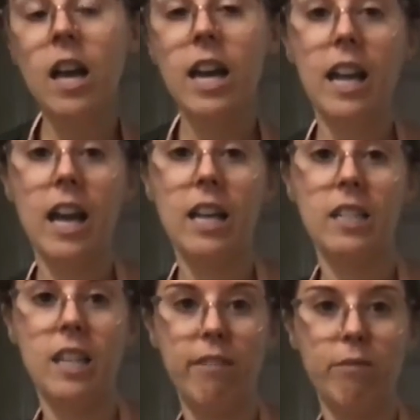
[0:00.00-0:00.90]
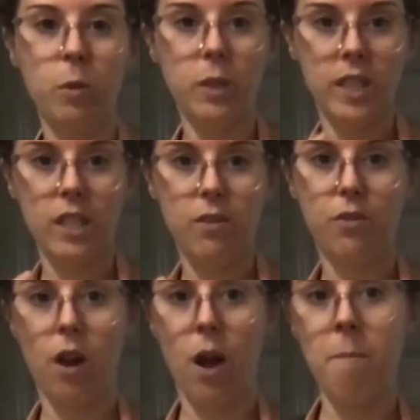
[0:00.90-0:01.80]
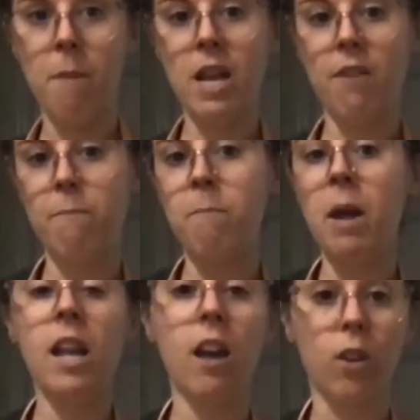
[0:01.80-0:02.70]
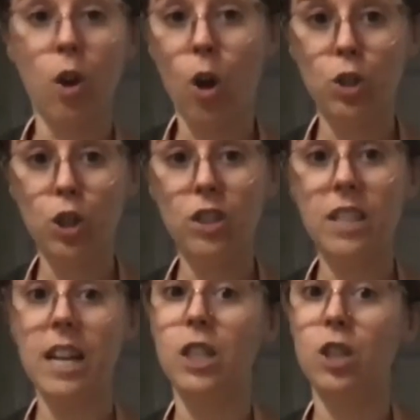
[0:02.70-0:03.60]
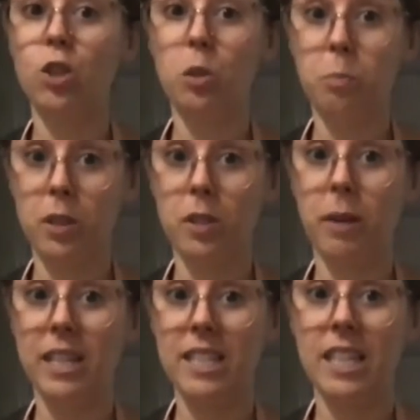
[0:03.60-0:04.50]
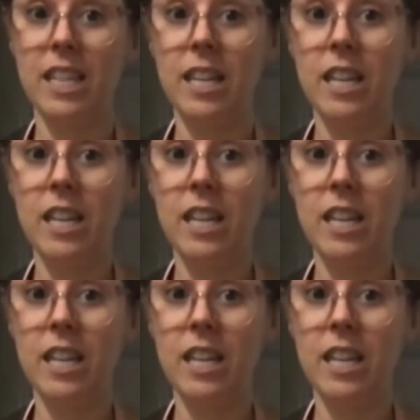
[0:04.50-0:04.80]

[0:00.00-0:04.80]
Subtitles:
It has influences from many other cultures and it's super spicy,